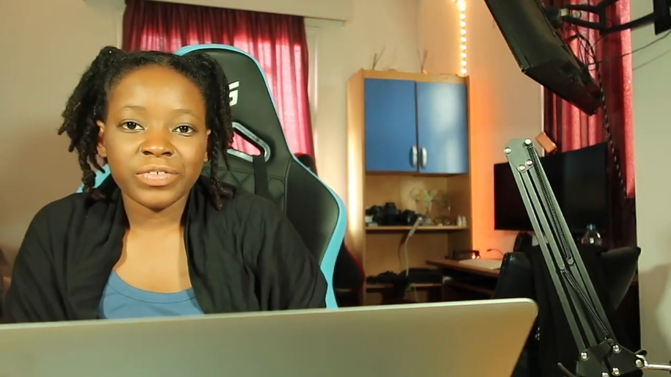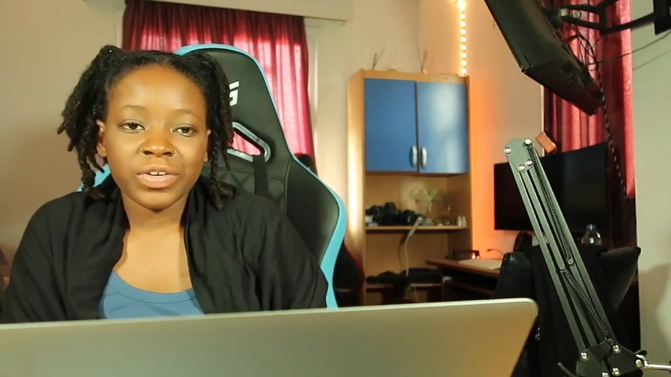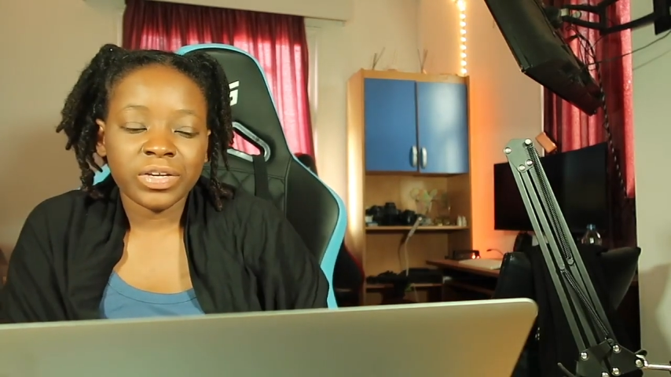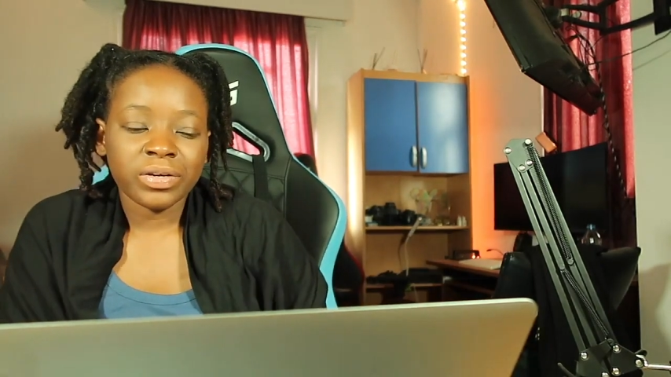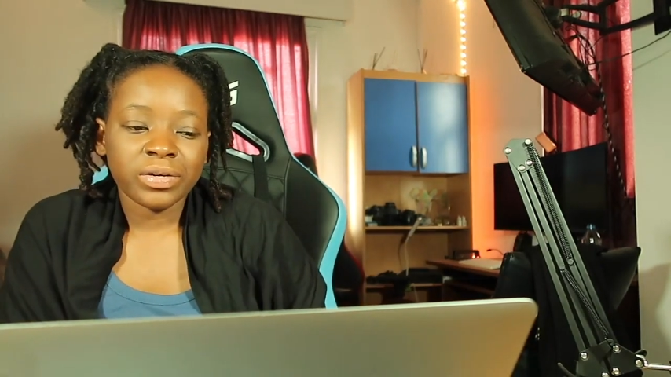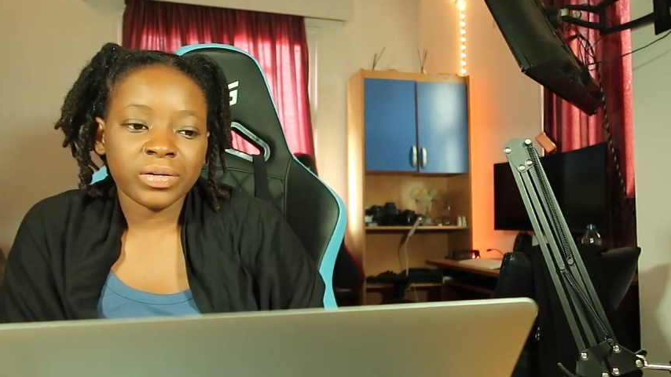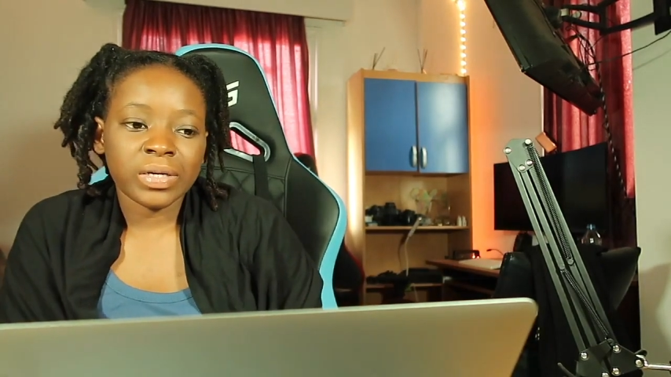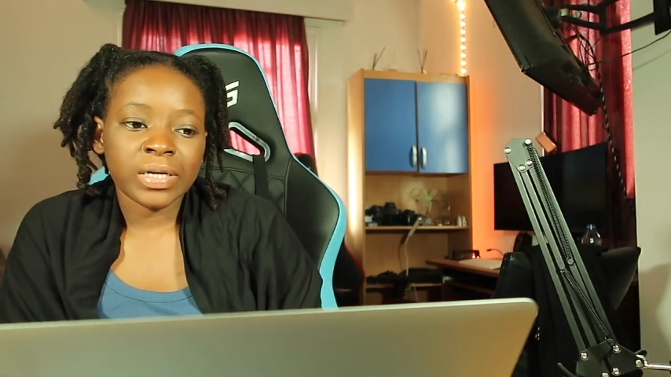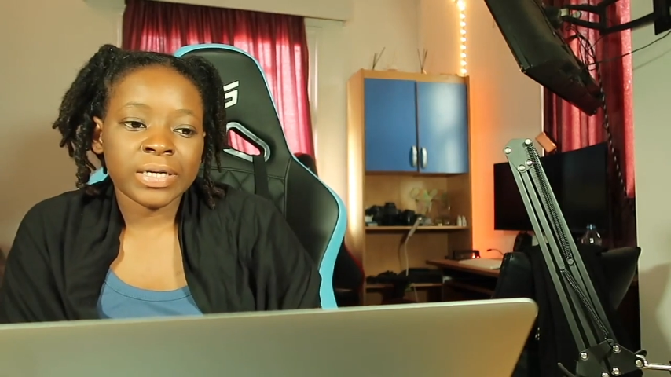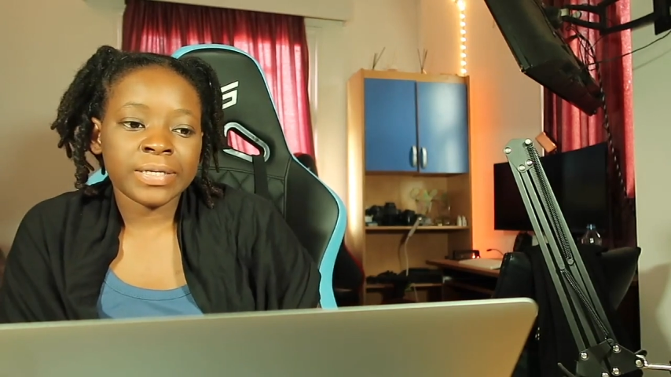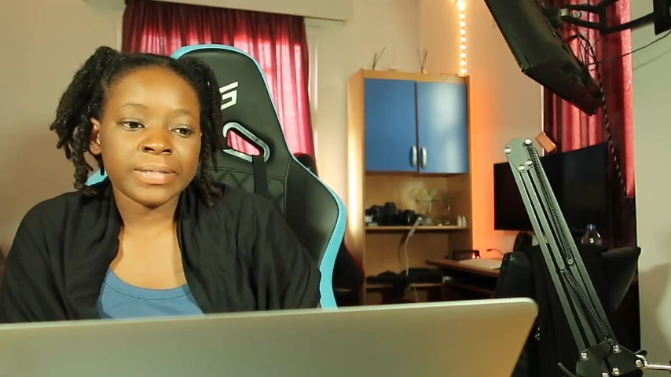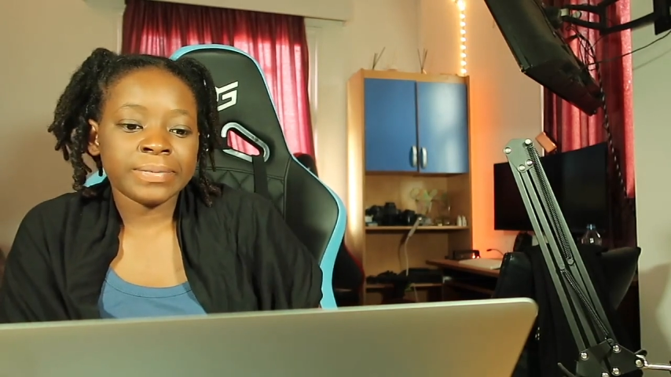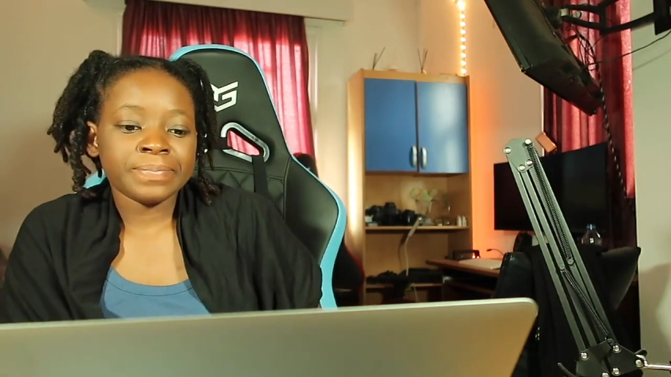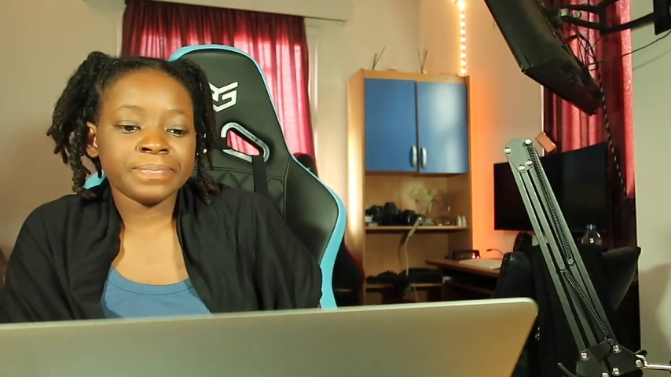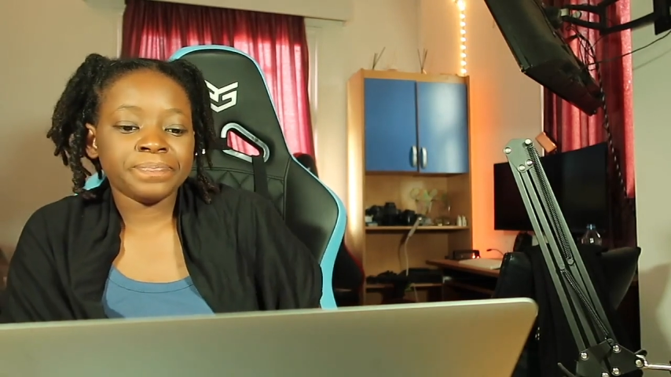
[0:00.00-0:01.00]
video.
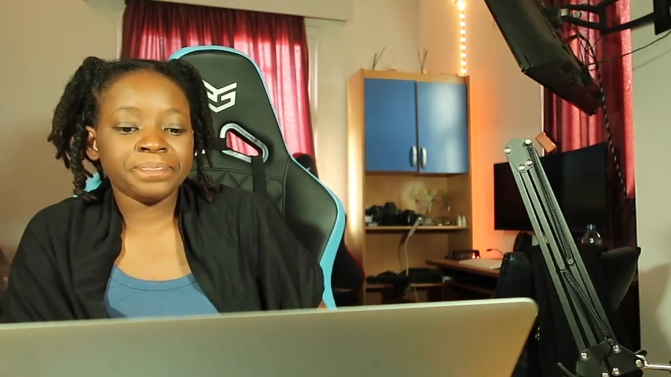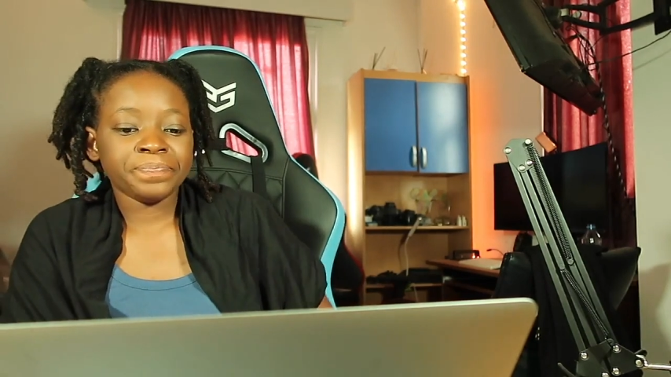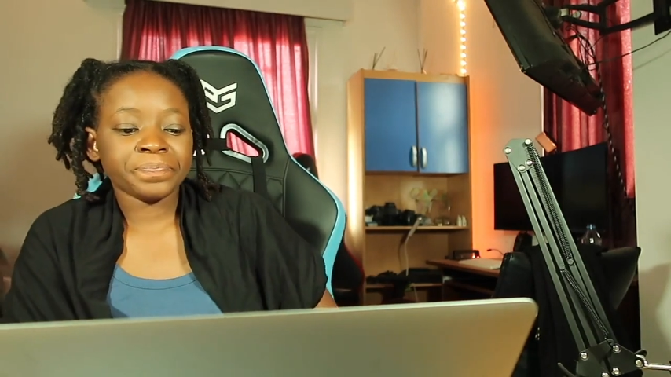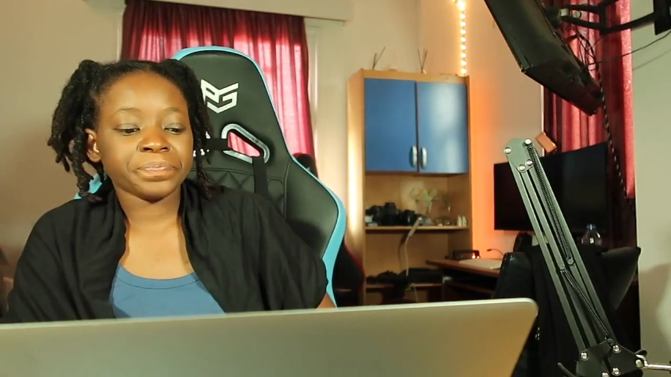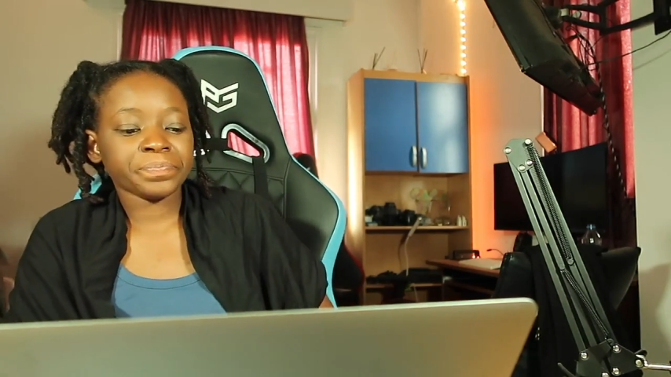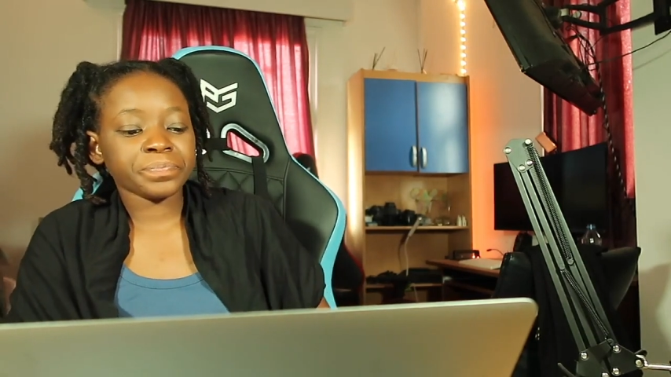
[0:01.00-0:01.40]
Um,